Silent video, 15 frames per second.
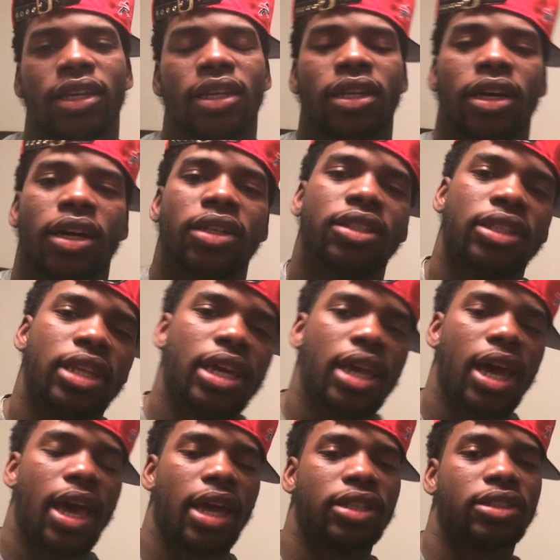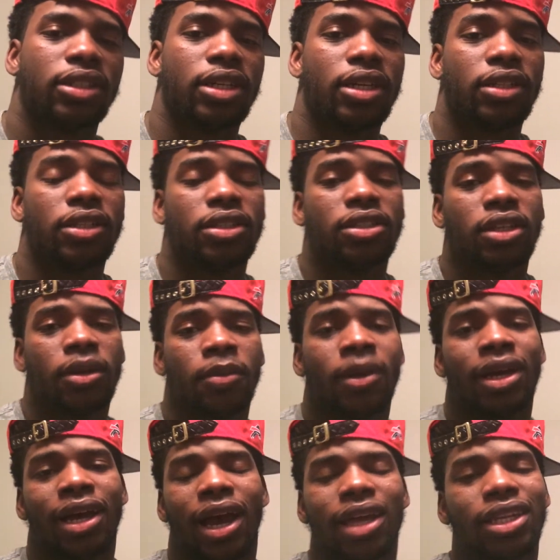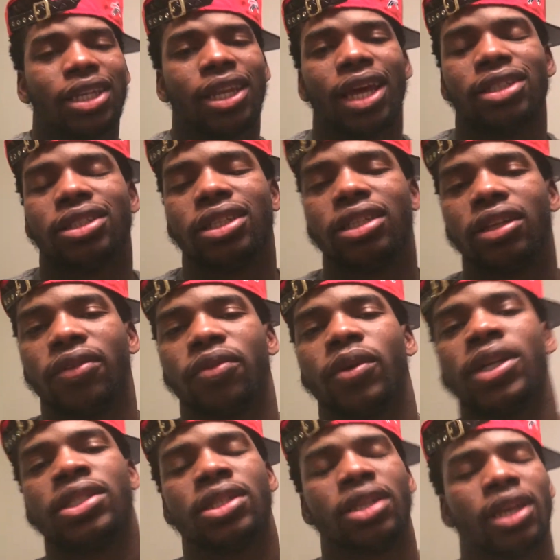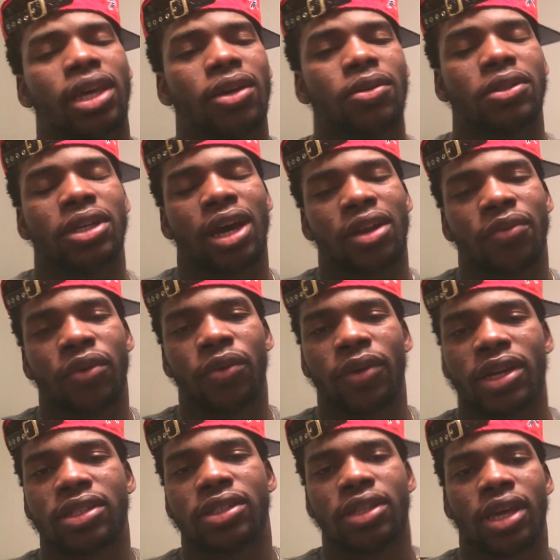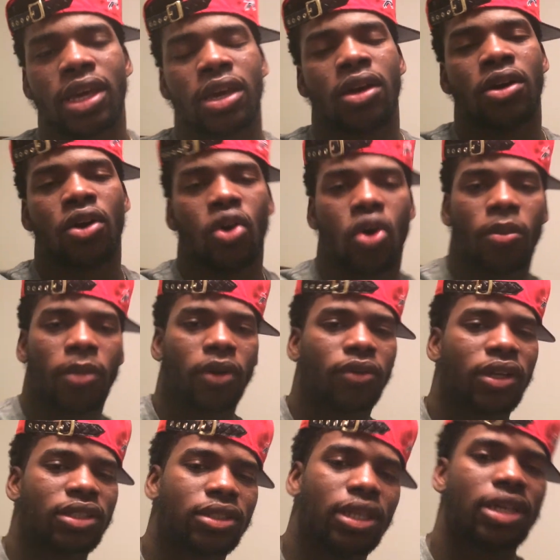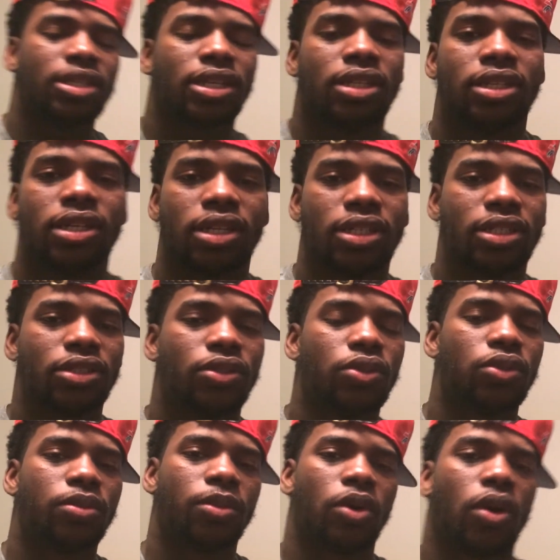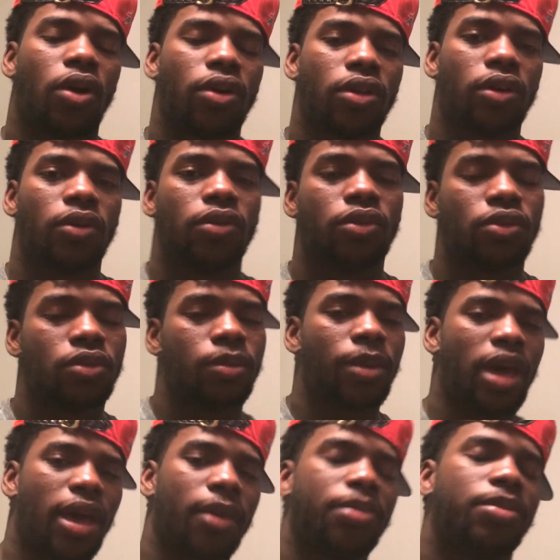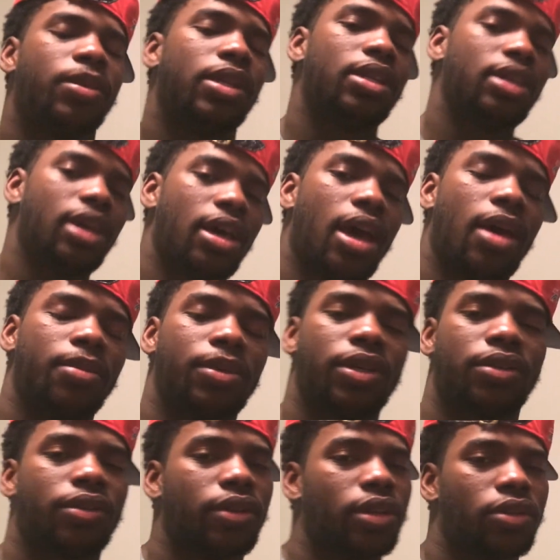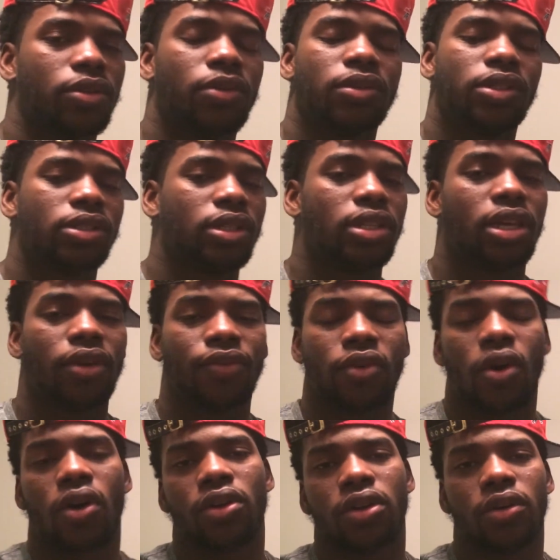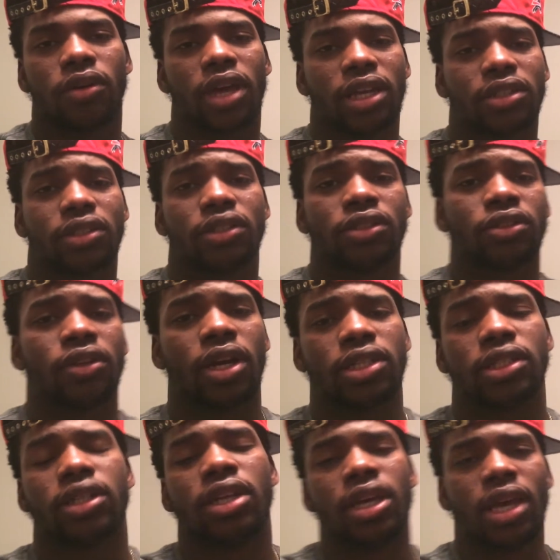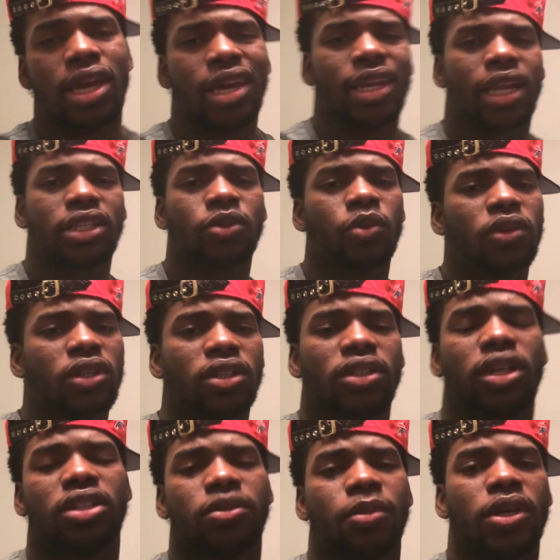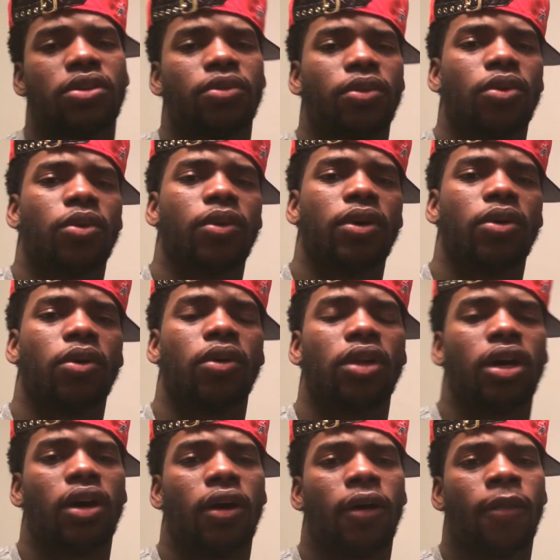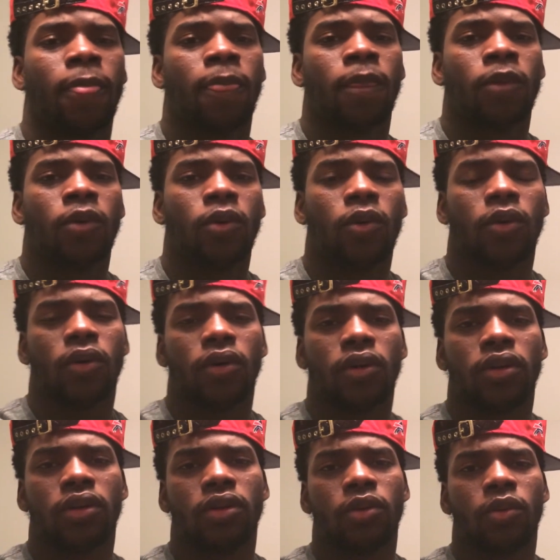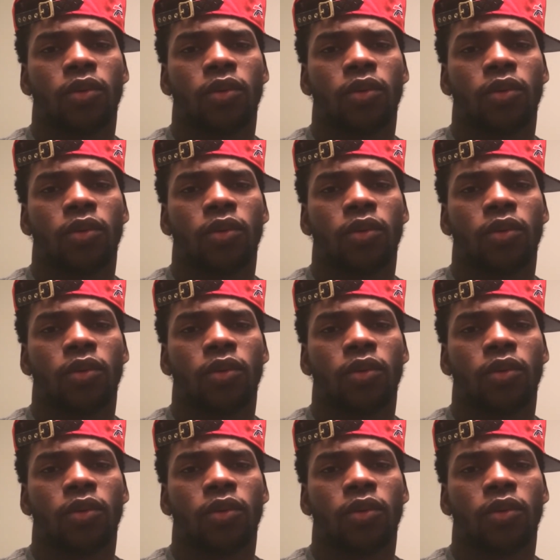and today I actually hit the gym. I didn't actually lift weights today. It was kind of a rest day. On my rest days, I tend to just do some cardio and do some abs. I did abs yesterday, so it was just a day of cardio and actually stretching. I just wanted to touch base real quick on